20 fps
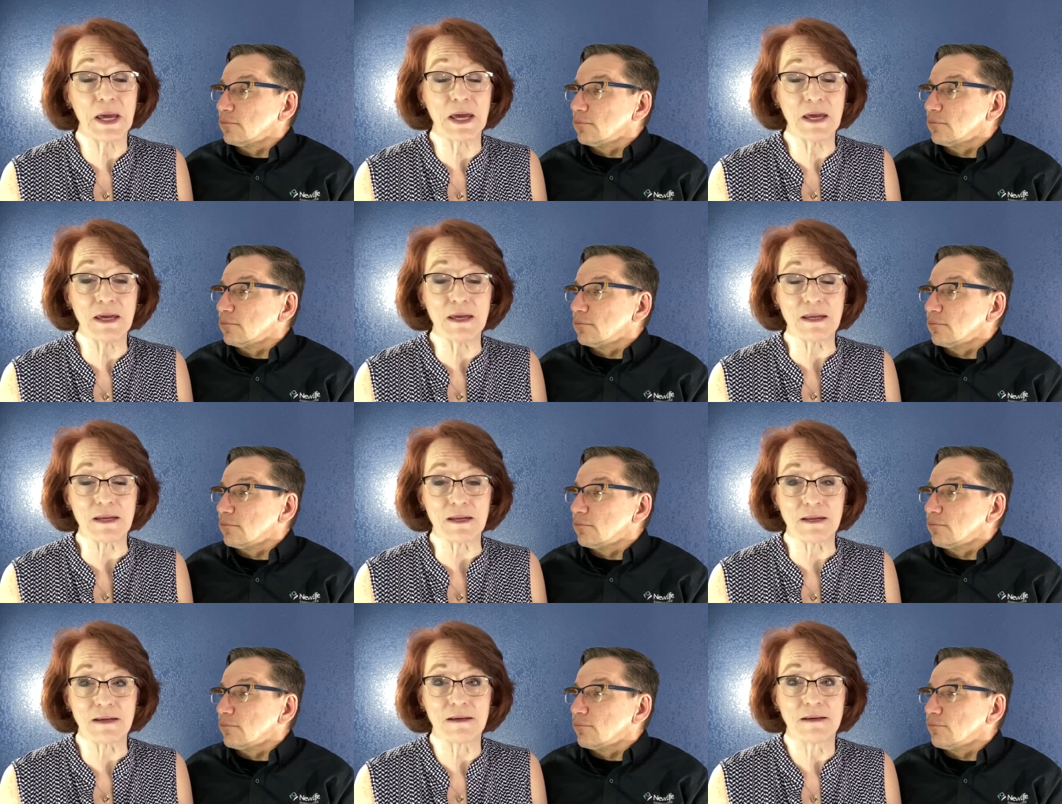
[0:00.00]

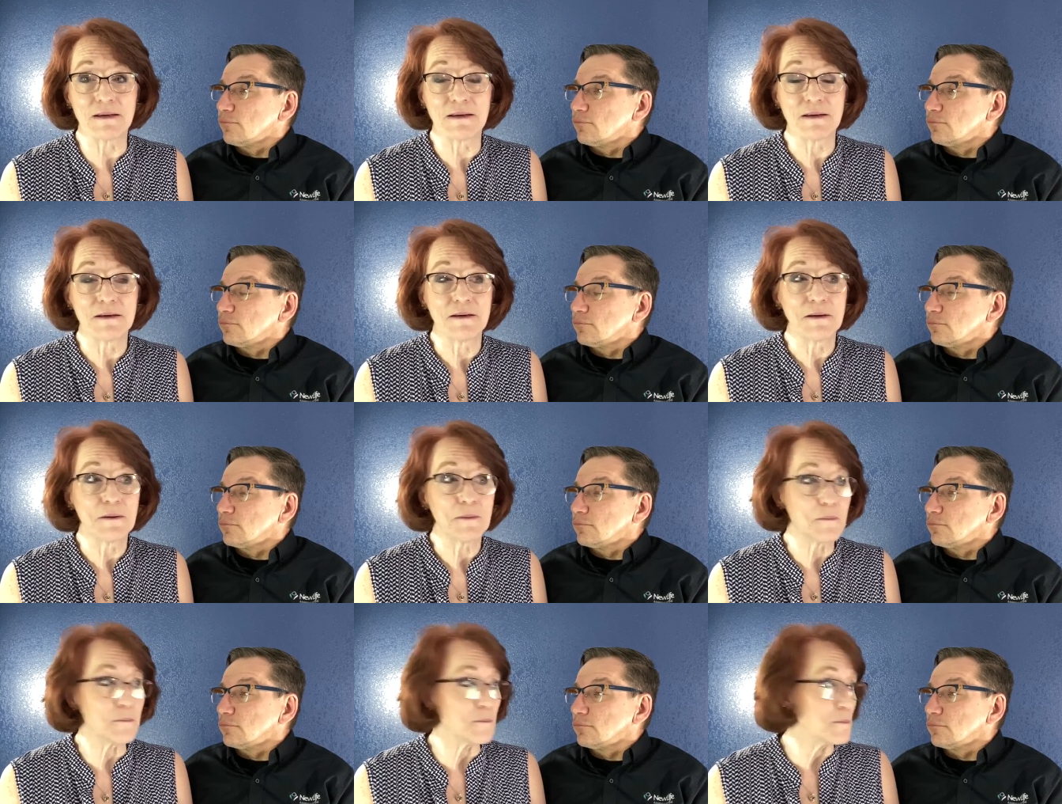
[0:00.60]
Speaker 1: pain,
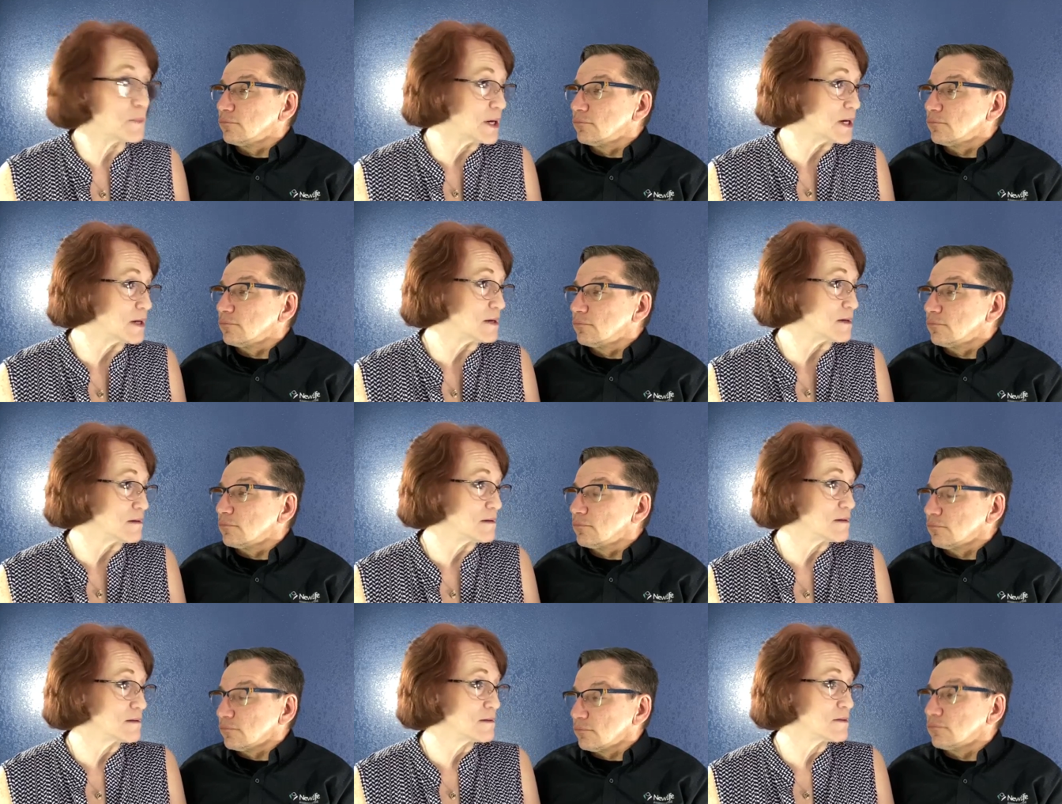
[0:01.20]
but
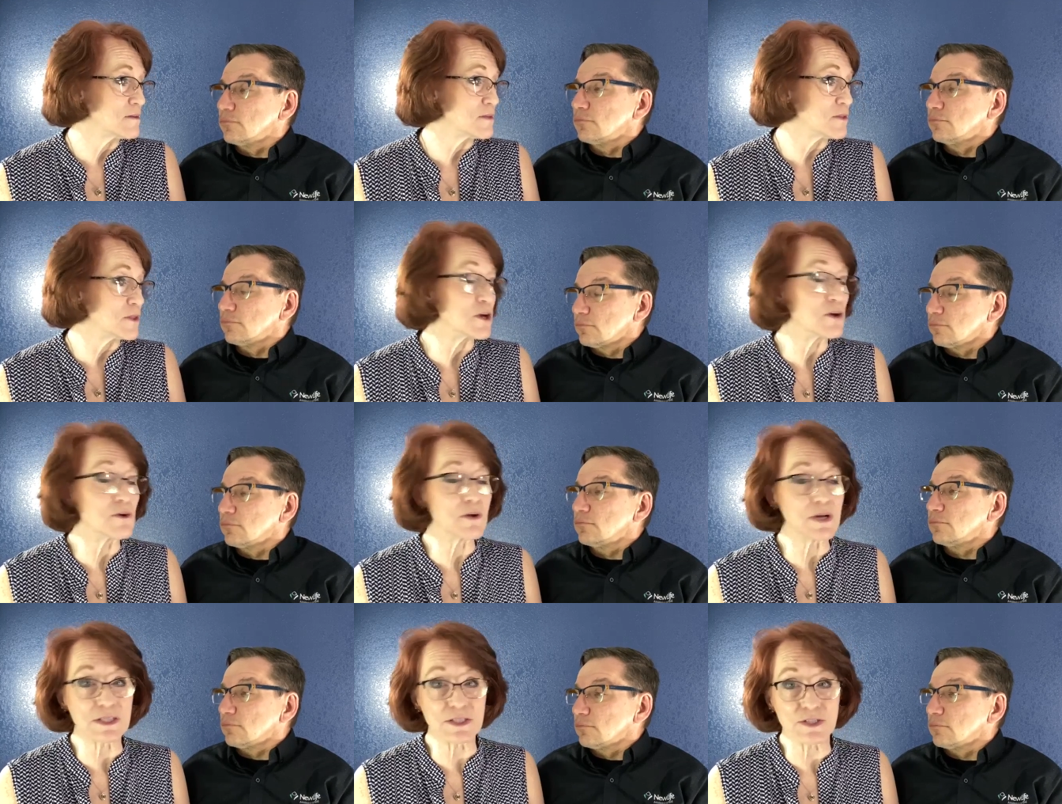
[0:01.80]

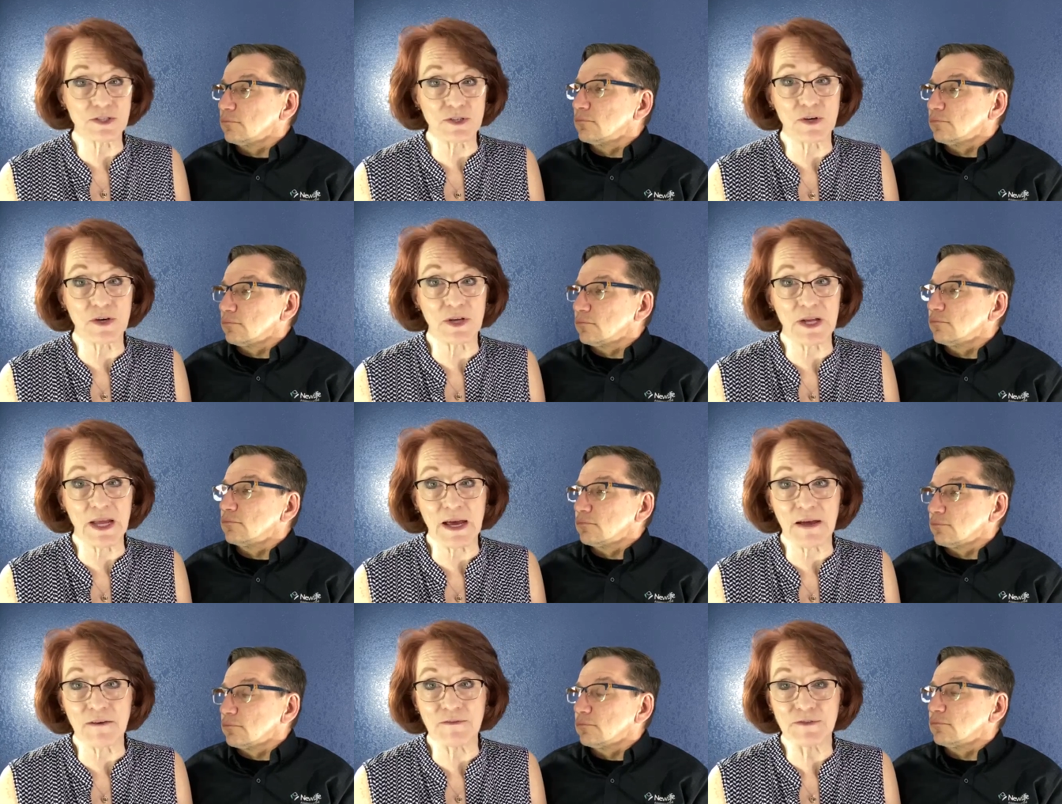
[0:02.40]
there is
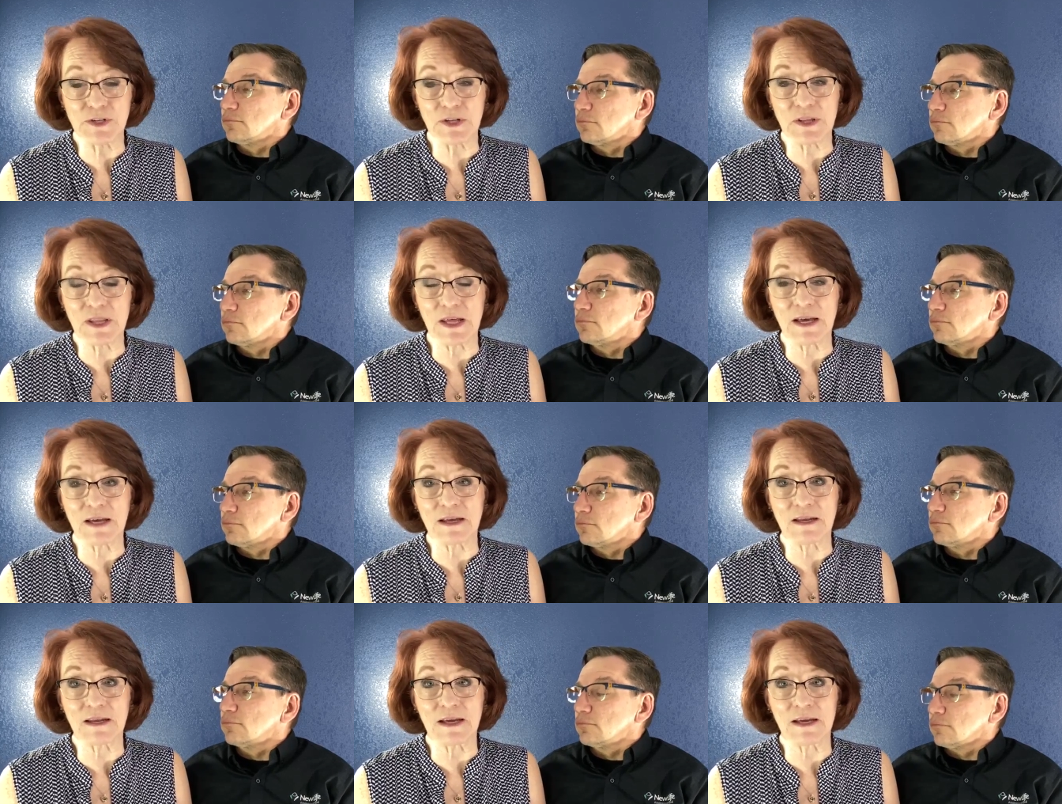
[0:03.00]
good after
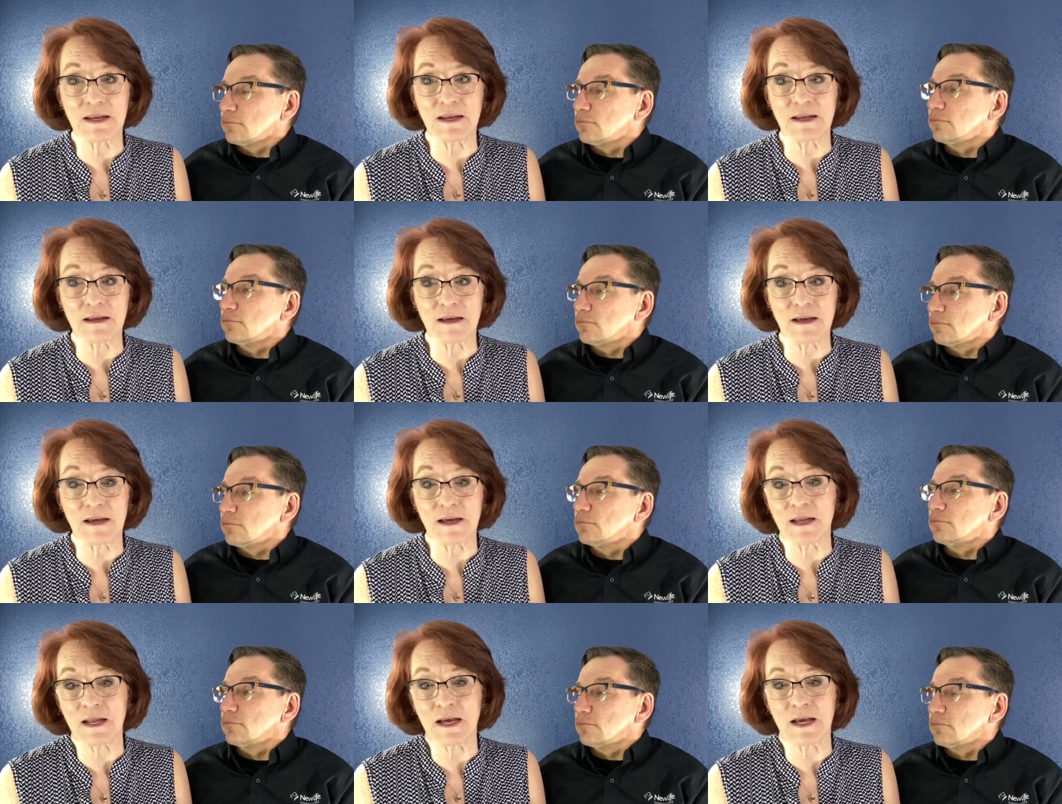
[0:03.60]
that. And,
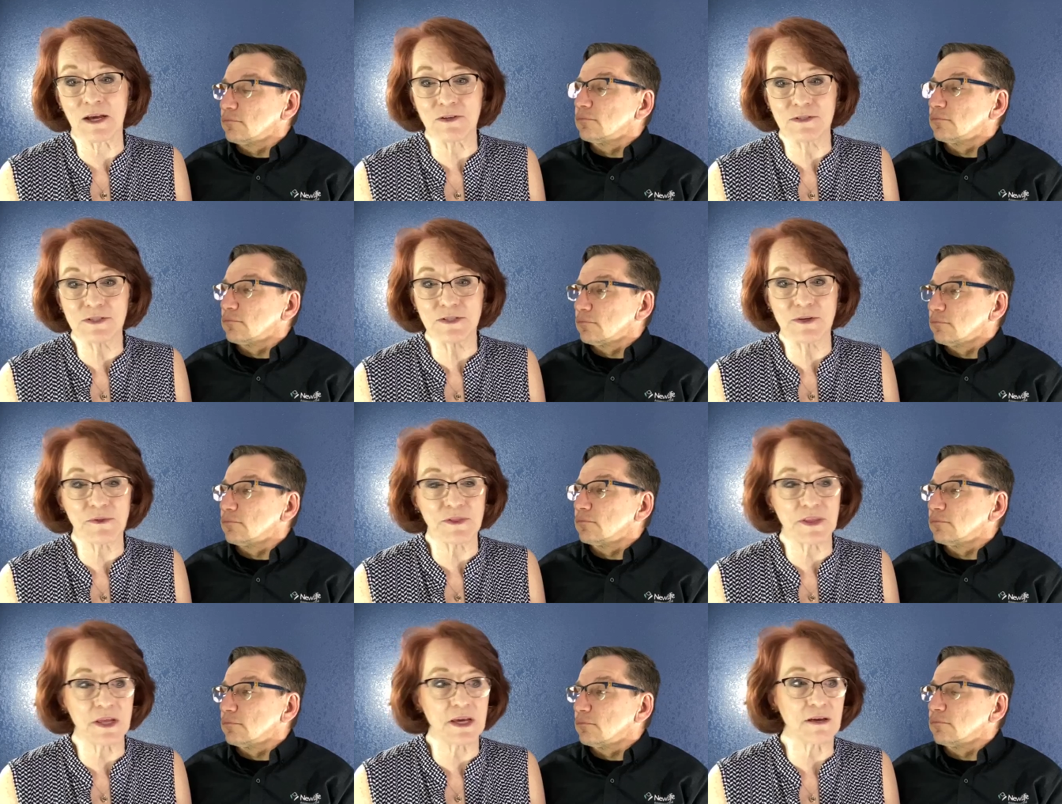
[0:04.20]
and I
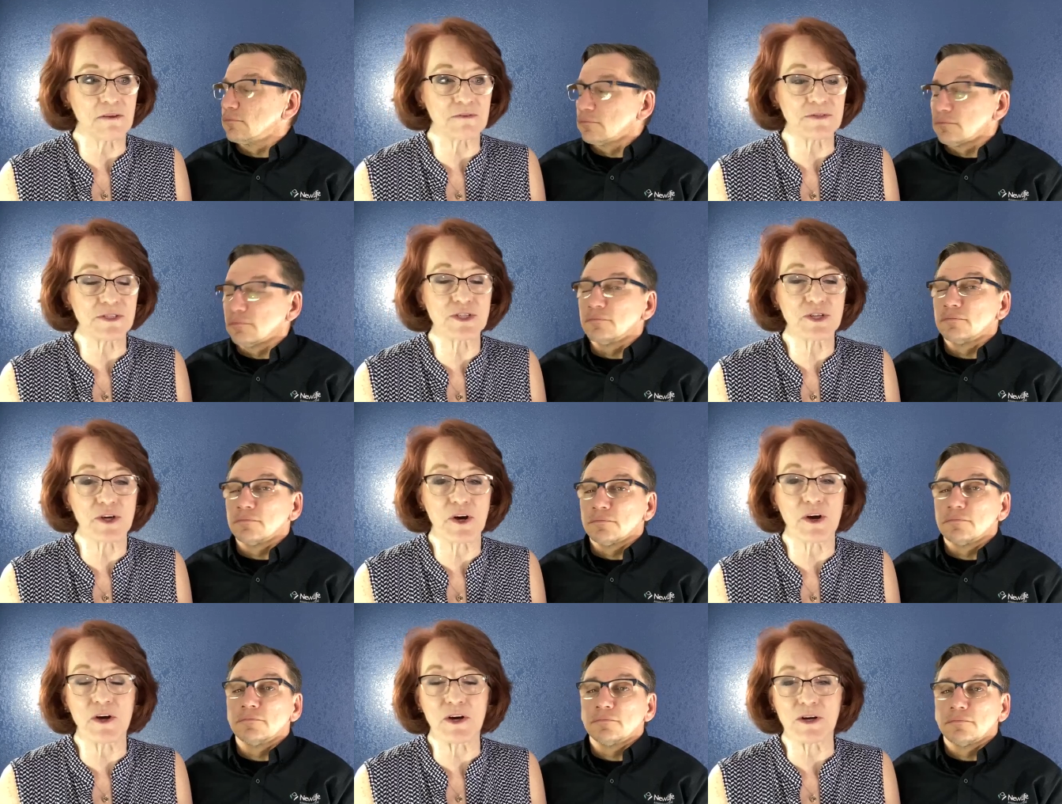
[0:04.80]
also think of
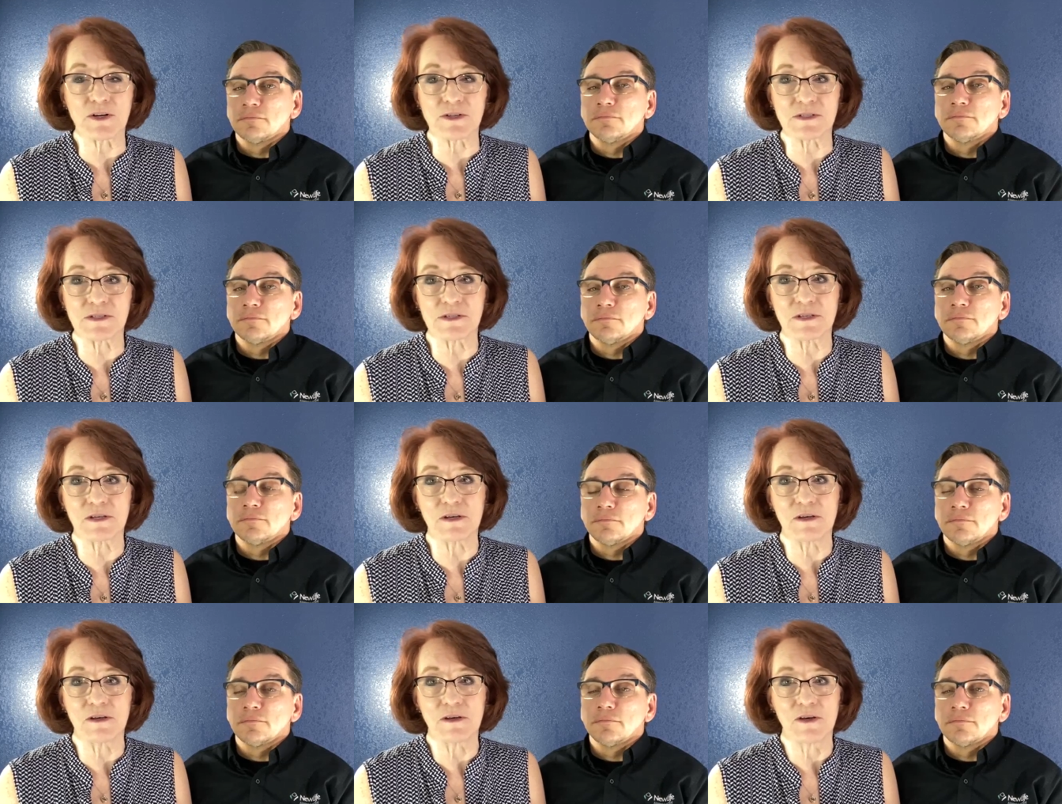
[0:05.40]
scars.